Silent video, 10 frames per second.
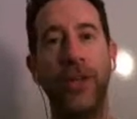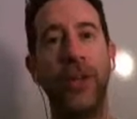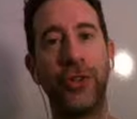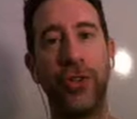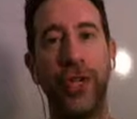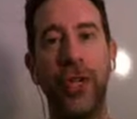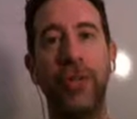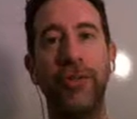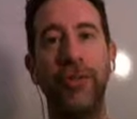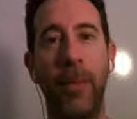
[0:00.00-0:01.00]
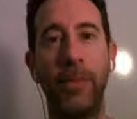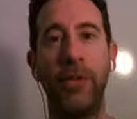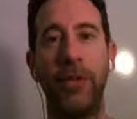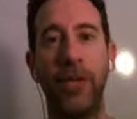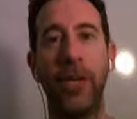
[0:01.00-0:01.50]
that you're going to give them in
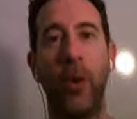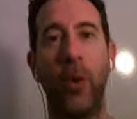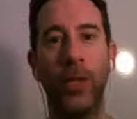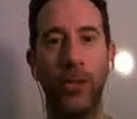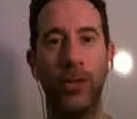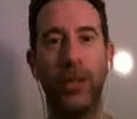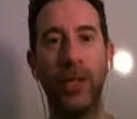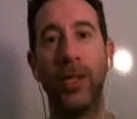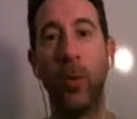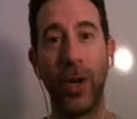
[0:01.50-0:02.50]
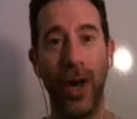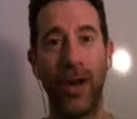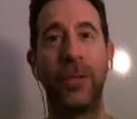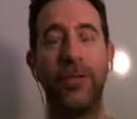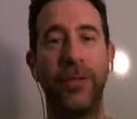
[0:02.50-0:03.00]
your video, which is basically what
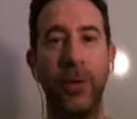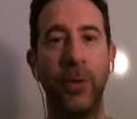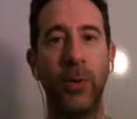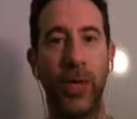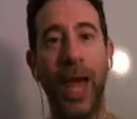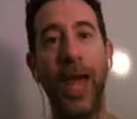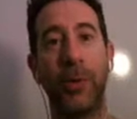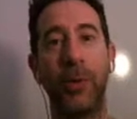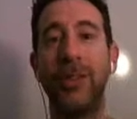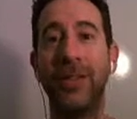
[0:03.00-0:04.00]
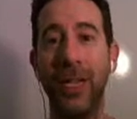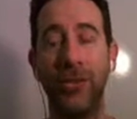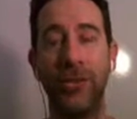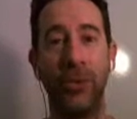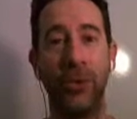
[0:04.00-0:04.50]
I've done for you. It's like, hey, I'm going to
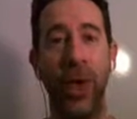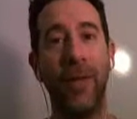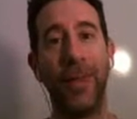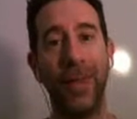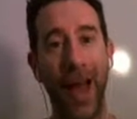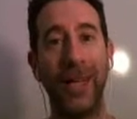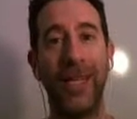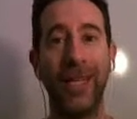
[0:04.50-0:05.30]
teach you the 9